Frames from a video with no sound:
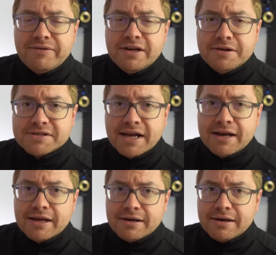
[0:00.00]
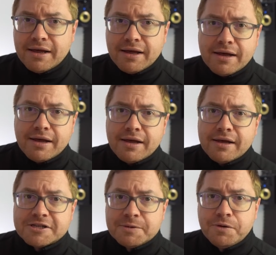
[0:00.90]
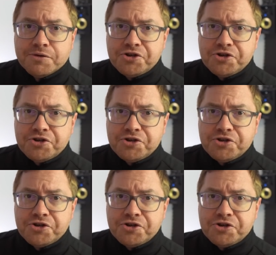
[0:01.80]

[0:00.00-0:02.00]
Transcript: News Daily and support the